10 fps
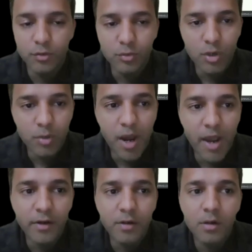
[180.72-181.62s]
and do a
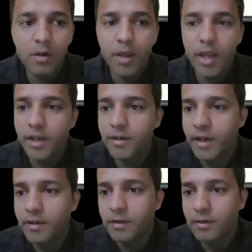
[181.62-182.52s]
buyer
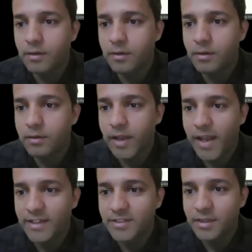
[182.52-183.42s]
intent
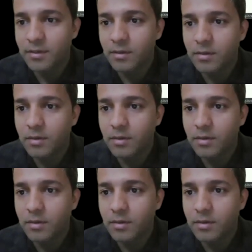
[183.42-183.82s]
selection.